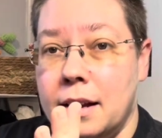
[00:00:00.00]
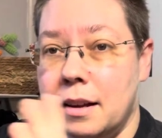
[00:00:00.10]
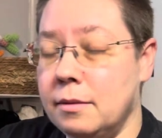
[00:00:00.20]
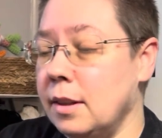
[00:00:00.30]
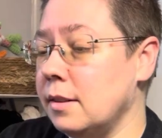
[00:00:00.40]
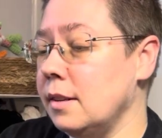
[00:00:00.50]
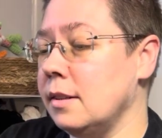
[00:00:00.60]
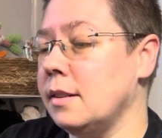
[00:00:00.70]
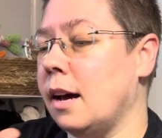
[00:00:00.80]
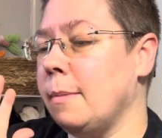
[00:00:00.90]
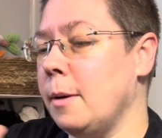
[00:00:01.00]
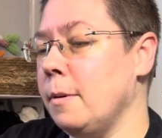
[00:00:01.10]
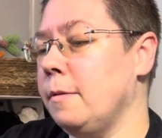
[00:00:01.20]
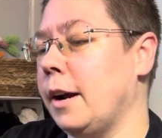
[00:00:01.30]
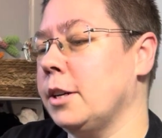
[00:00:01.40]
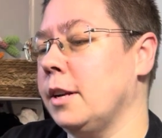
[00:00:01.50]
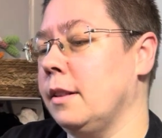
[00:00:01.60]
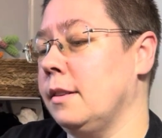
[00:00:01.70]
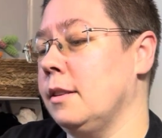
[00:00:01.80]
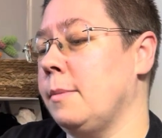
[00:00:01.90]
This is not about perfection.
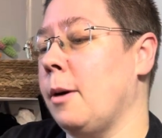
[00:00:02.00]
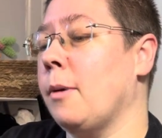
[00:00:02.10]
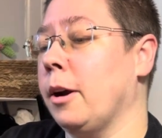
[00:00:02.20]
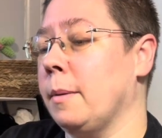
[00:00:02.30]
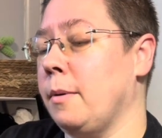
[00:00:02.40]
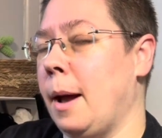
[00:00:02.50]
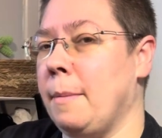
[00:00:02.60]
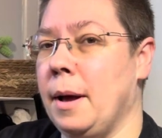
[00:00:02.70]
This is about market prep.